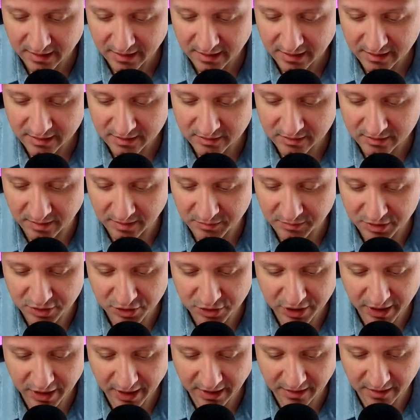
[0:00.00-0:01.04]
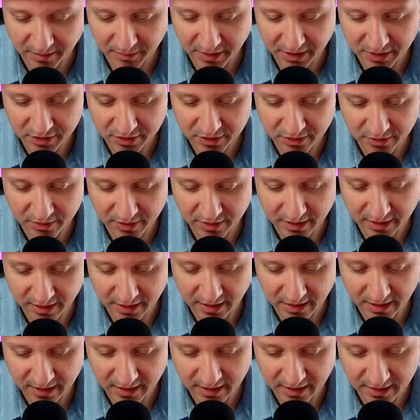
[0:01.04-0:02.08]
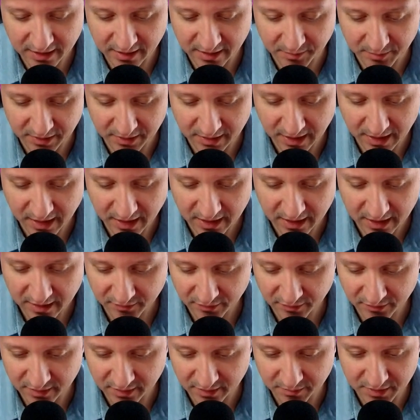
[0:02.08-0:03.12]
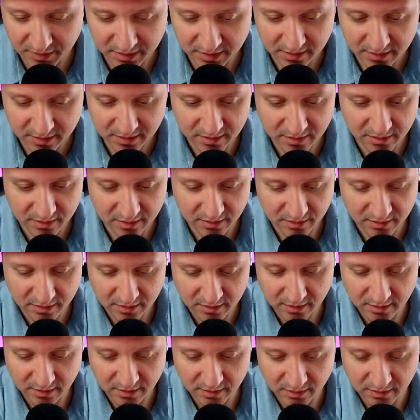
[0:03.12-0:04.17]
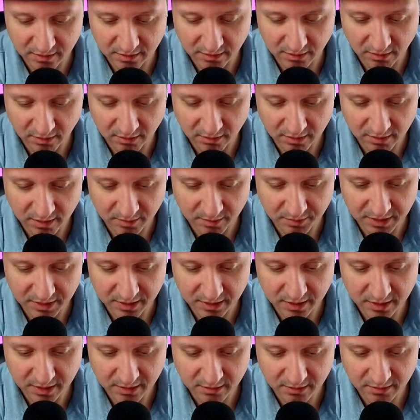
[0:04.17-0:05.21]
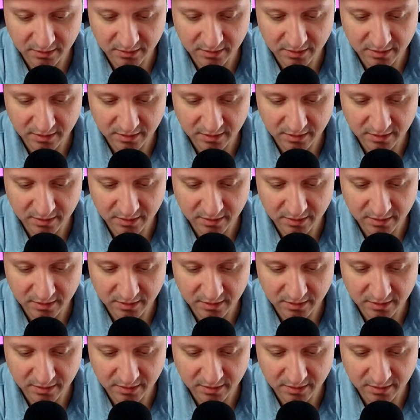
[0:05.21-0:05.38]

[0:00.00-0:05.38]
So I'm just checking to make sure that I am live. Let me just log up in here.